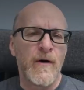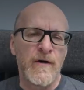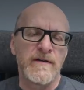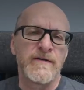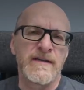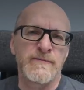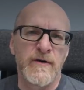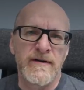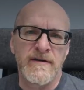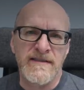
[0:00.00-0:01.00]
All of these
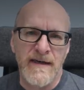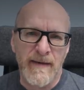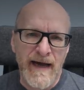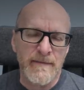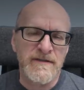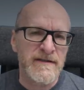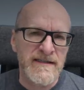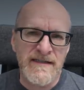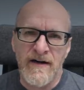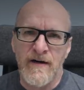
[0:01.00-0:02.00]
products, I'm
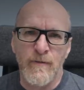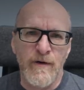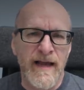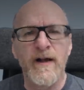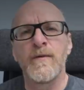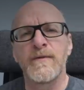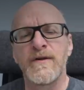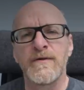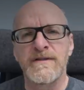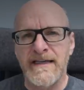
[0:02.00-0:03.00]
absolutely certain, will
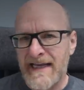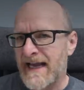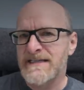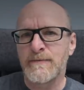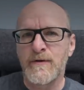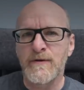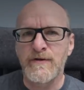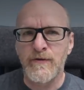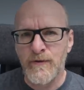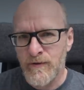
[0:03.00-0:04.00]
help you to
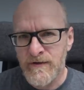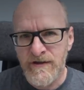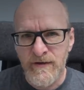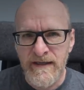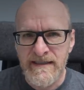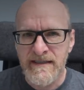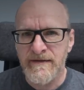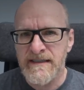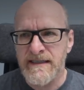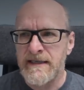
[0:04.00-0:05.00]
catapult your own
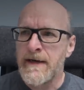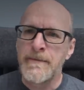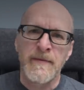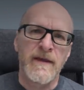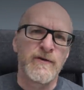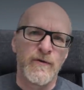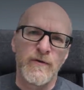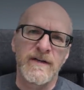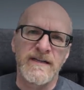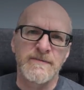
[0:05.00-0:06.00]
creativity, your
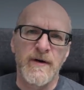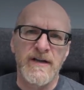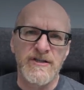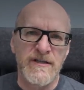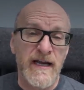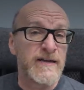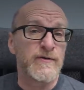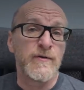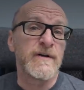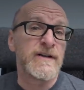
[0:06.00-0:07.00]
own expression, and
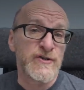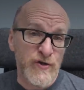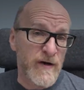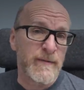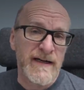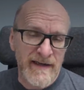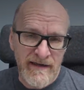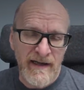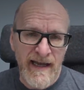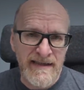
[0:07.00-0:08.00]
your own enjoyment
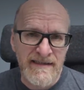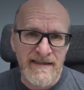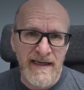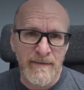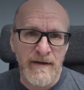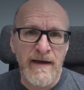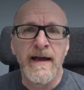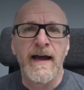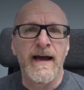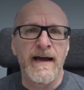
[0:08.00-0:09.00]
in the landscape,
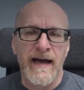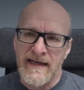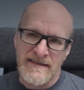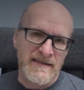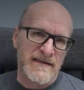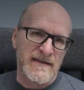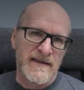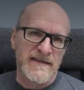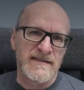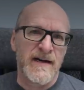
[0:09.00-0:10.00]
uh, as
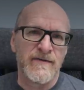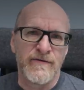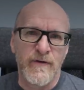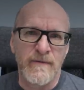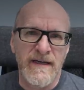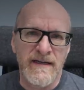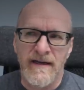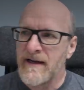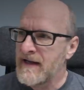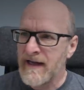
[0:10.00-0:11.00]
it's done for
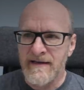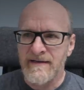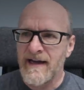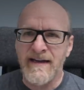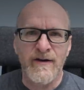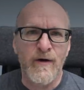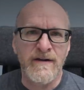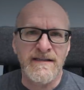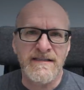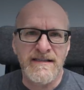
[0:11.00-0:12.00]
me. And I can
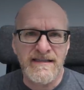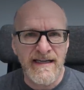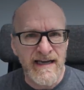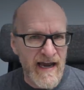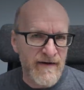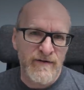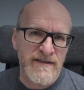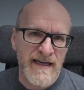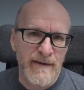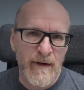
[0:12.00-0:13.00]
honestly say every
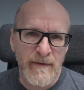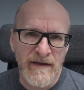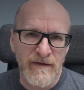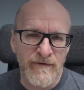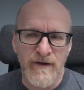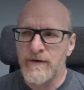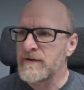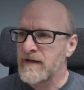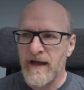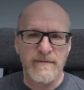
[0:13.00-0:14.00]
time I'm in the
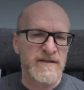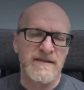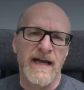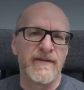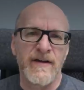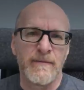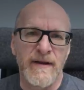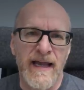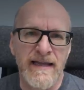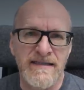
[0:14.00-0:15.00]
field, I'm just having a
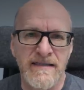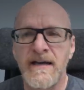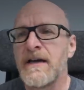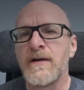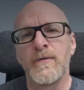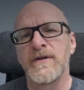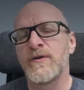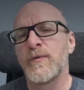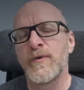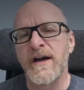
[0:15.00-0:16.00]
blast with
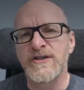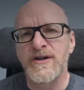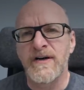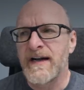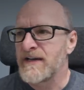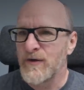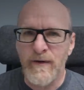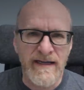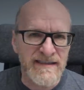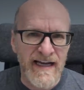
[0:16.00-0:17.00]
no pressure and
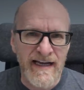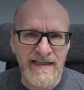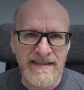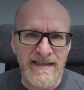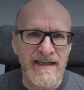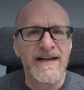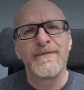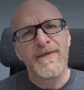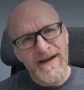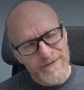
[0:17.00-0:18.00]
no anxiety.
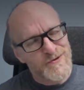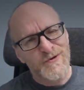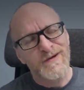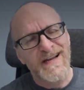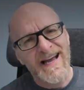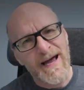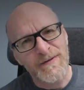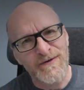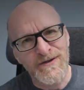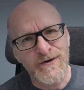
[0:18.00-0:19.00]
I am truly a
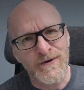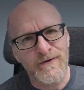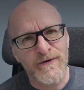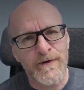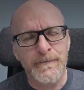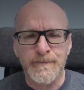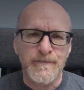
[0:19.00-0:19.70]
happy photographer.